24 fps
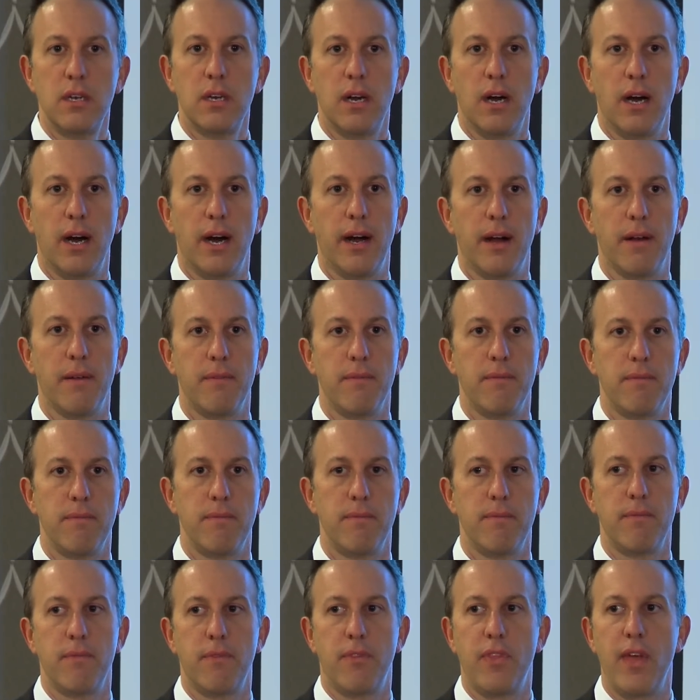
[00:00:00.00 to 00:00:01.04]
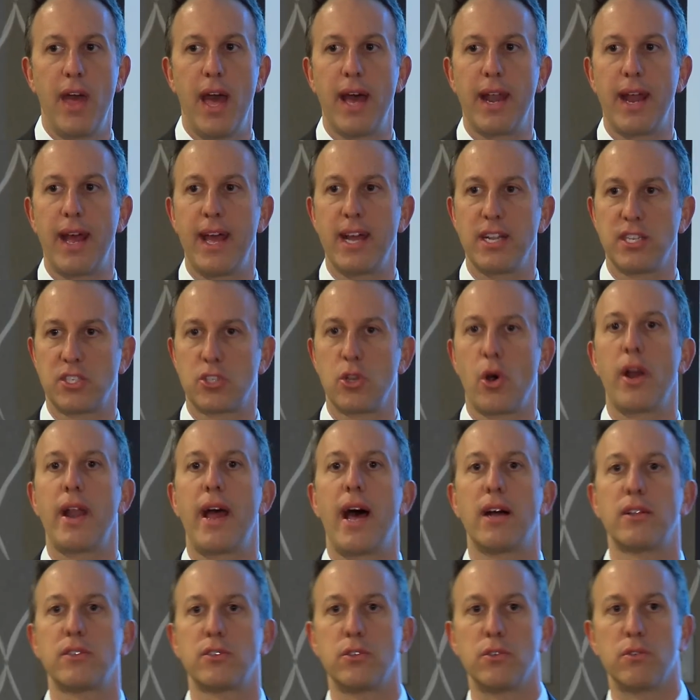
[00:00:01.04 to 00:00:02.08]
that I had sought
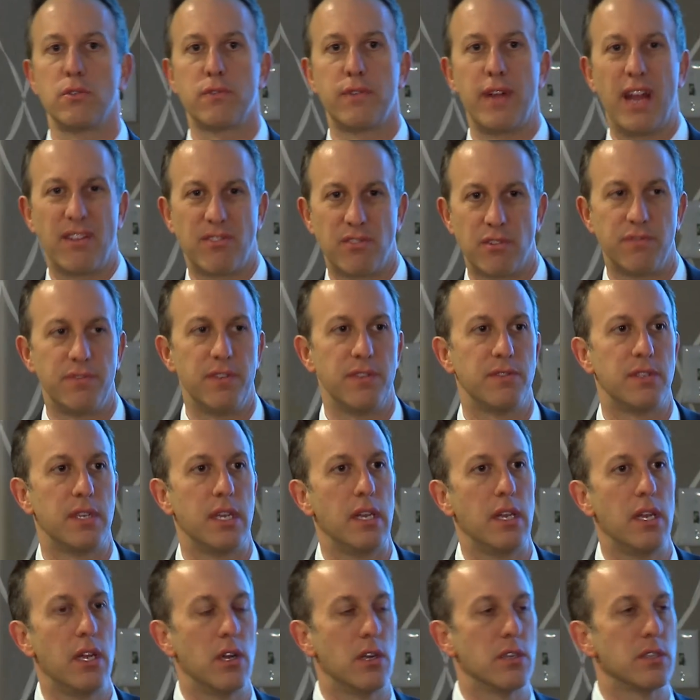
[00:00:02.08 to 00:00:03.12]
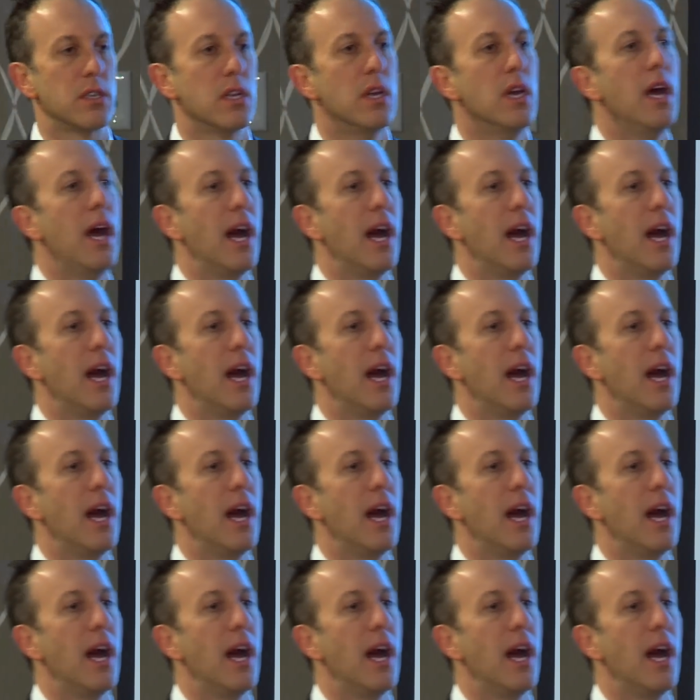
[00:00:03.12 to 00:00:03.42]
out to after 15 years.